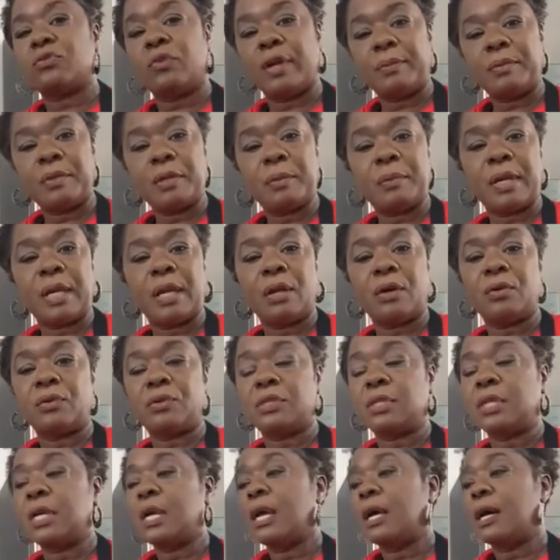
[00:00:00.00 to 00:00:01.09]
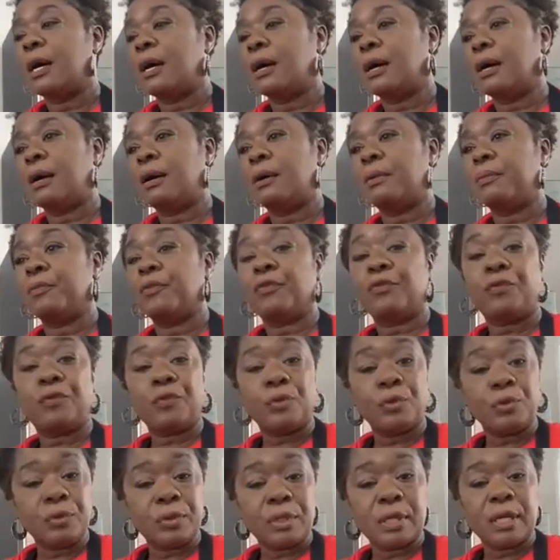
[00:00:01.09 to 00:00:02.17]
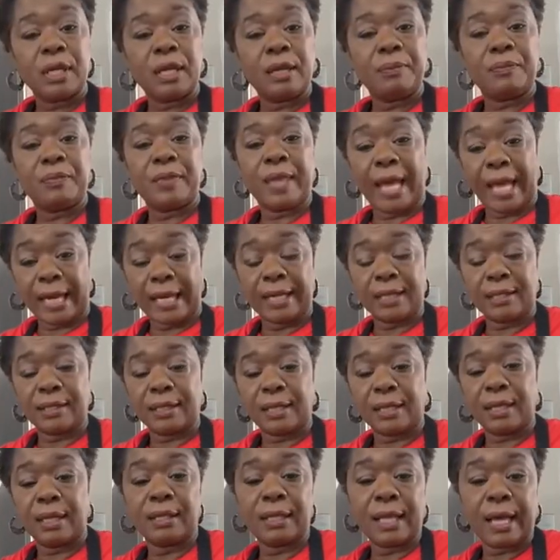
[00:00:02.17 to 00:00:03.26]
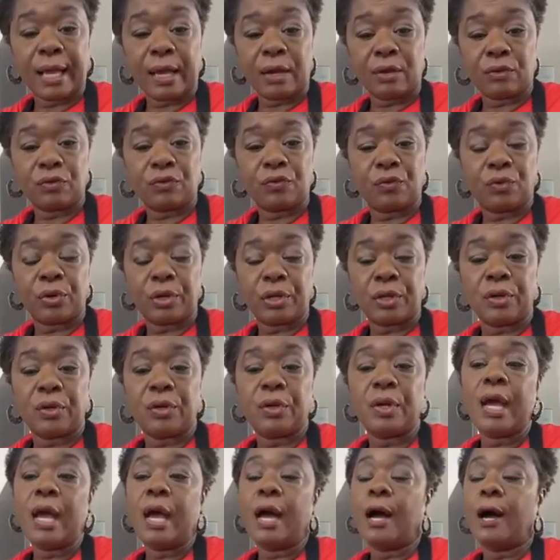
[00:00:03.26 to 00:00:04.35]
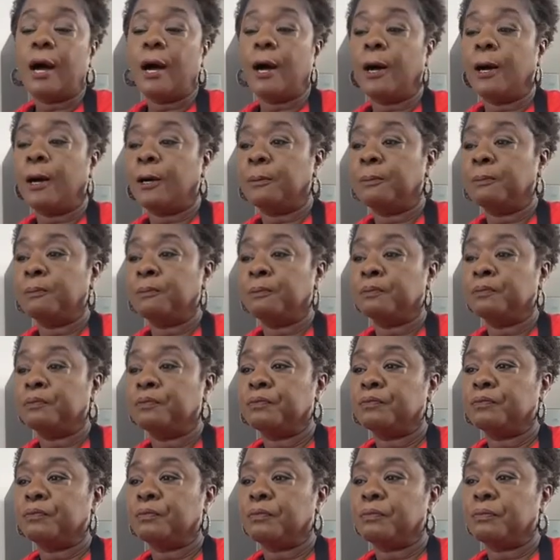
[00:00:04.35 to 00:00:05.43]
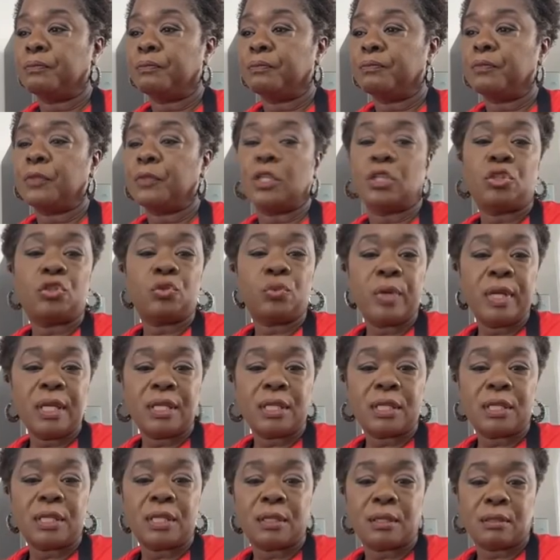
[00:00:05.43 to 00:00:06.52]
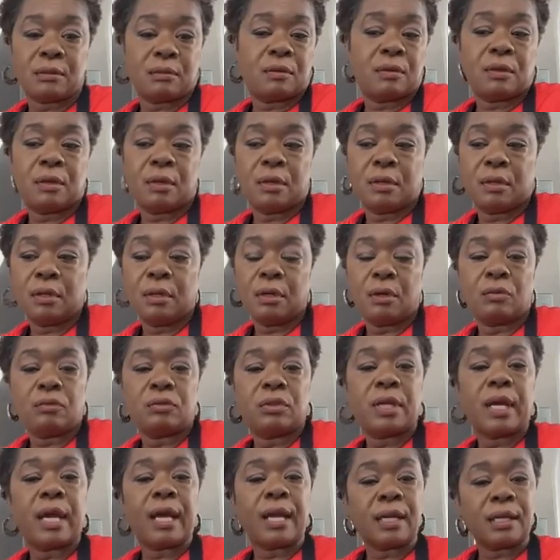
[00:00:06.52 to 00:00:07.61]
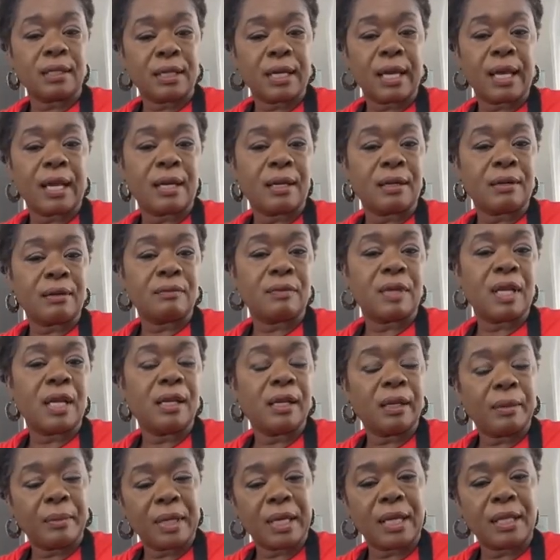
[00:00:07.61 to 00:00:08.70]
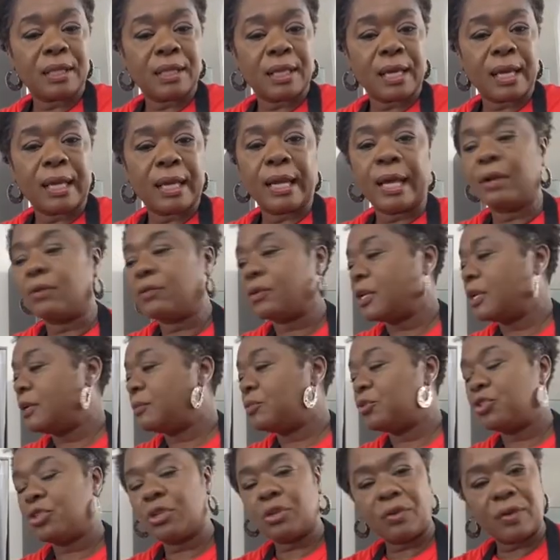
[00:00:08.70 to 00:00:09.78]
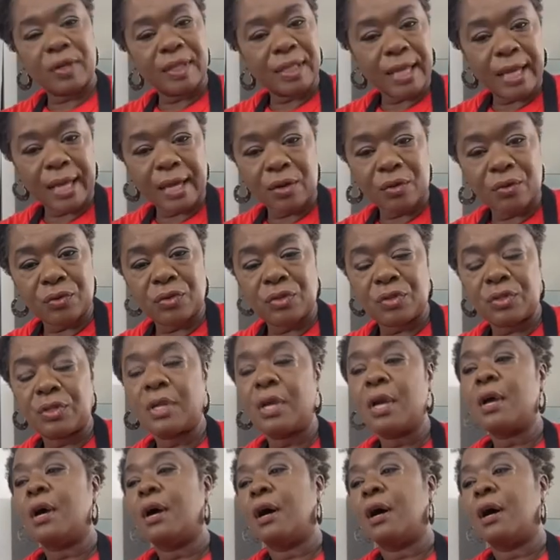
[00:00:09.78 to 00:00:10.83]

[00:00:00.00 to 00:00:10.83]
grape tomatoes, fruit, keep that in the house for you. The sweets, you know, kind of eliminate that. I don't keep sugar in the house.